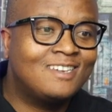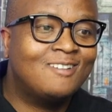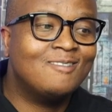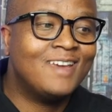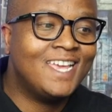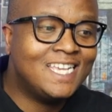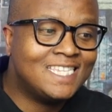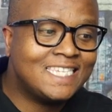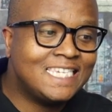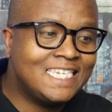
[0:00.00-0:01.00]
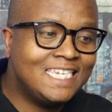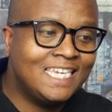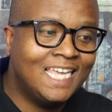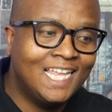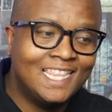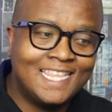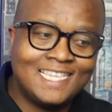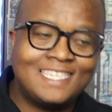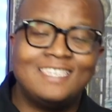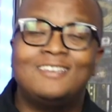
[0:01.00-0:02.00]
is crazy.
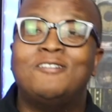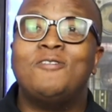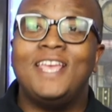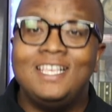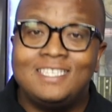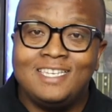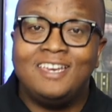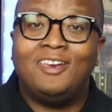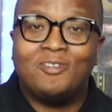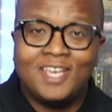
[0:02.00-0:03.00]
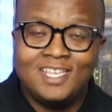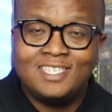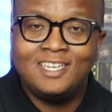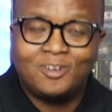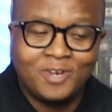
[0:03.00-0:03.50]
This is crazy, crazy,